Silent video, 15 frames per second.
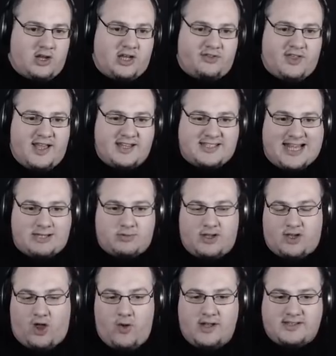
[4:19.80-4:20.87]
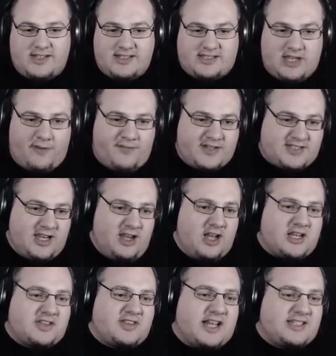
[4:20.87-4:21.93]
Look at this as we go under the surface and
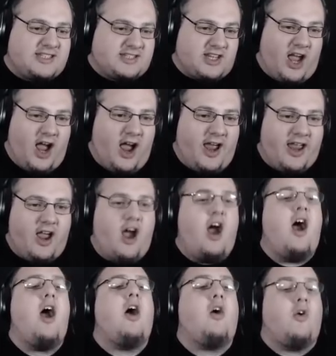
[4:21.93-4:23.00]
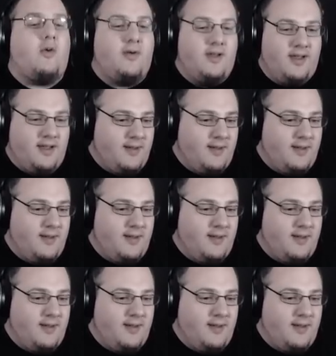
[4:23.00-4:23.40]
look at that sky! Oh!